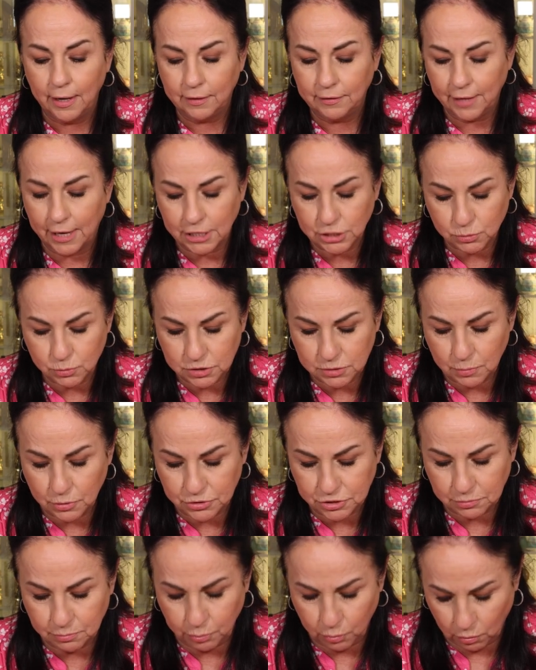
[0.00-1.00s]
That's what's
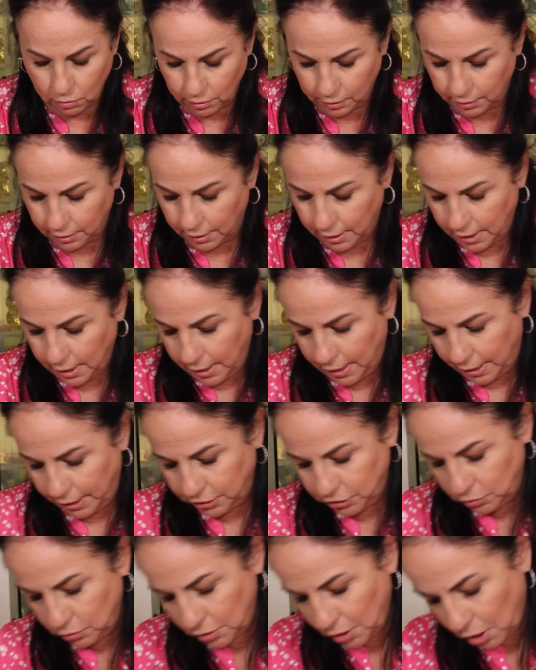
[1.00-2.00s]
most important.
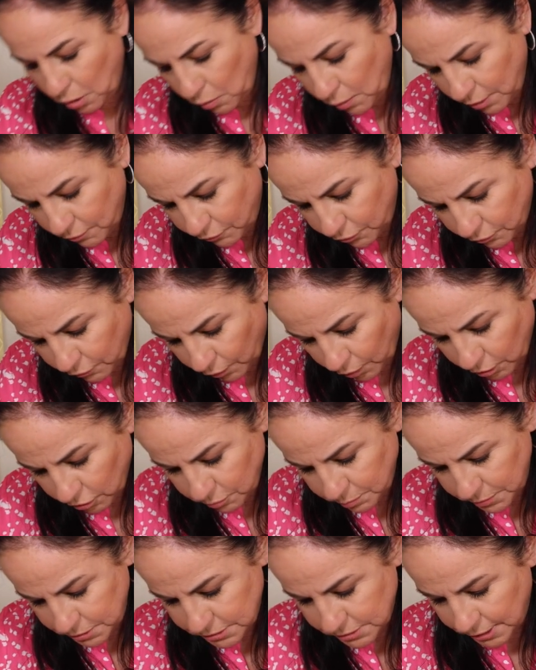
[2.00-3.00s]
And you know, if you've
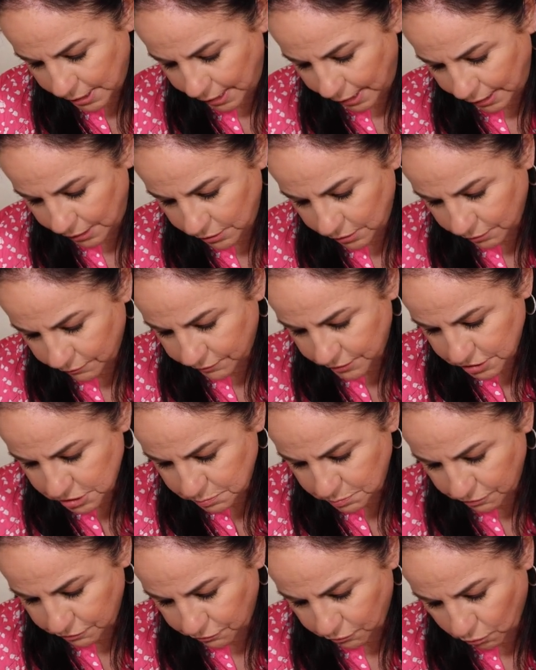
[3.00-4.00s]
heard me say any of
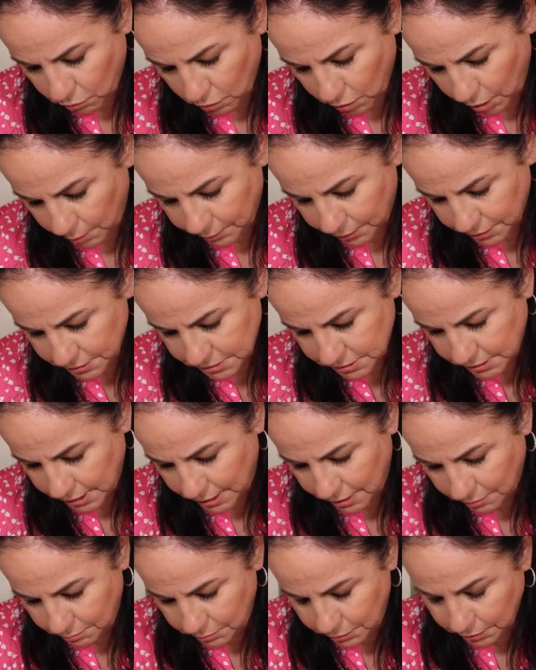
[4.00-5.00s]
this before, I'm gonna
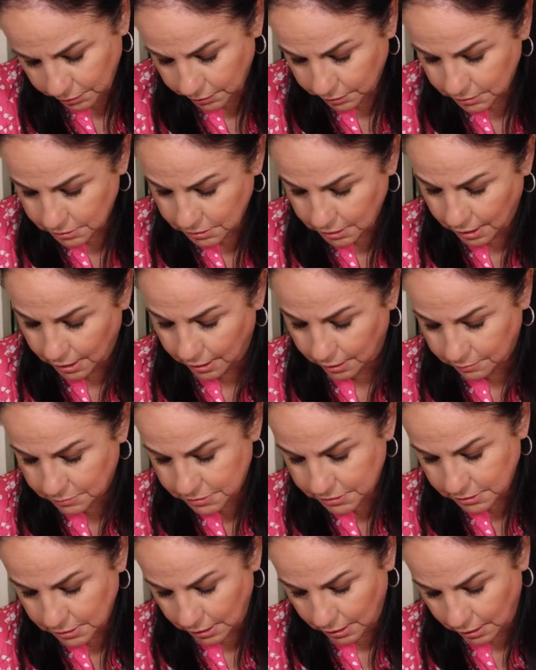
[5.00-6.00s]
say it a million
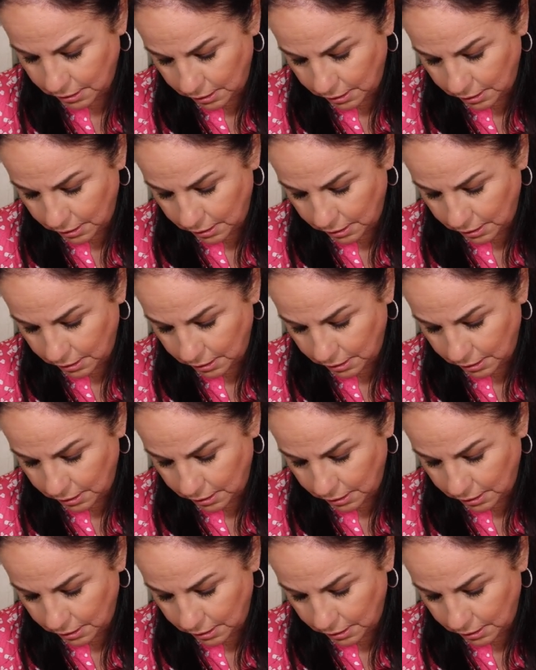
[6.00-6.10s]
times.